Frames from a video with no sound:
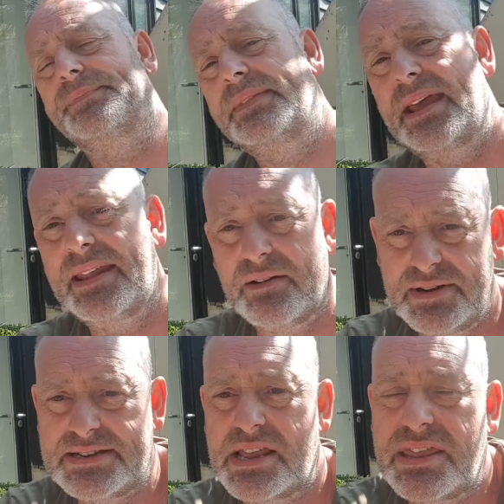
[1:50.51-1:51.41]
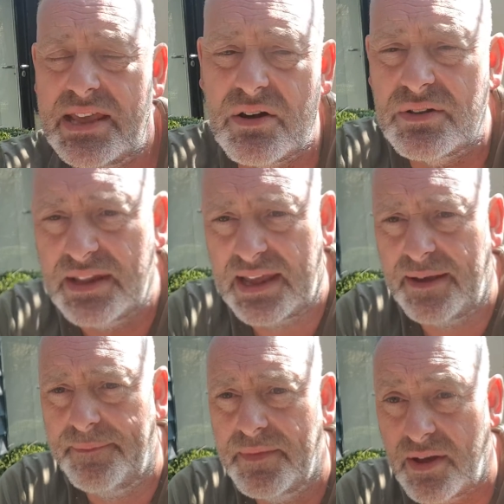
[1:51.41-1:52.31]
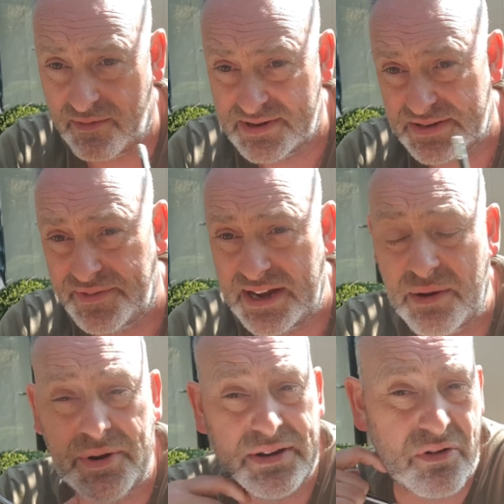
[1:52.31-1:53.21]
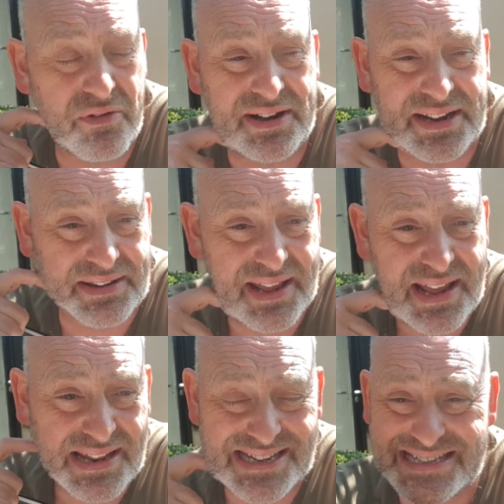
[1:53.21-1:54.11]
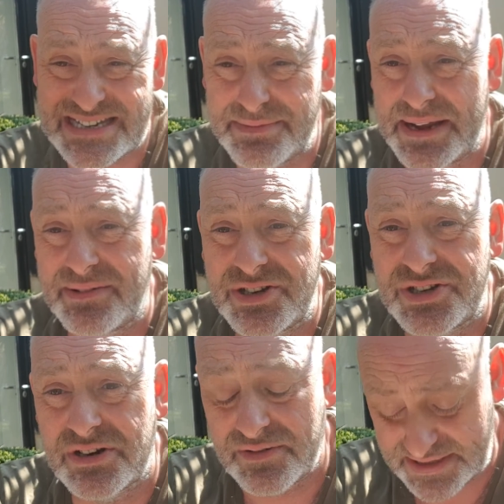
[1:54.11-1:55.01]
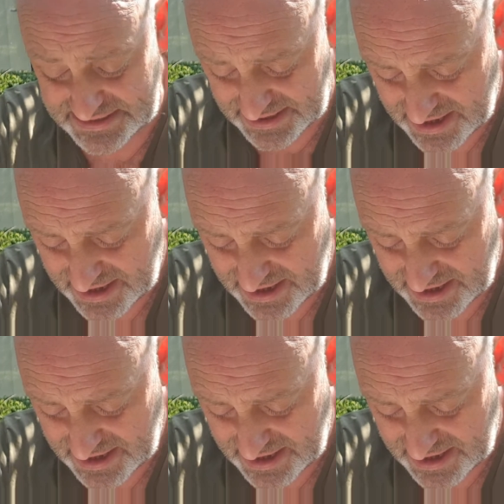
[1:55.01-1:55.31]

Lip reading: Now, there is a thing on there, there is a video on here already that says about insurance.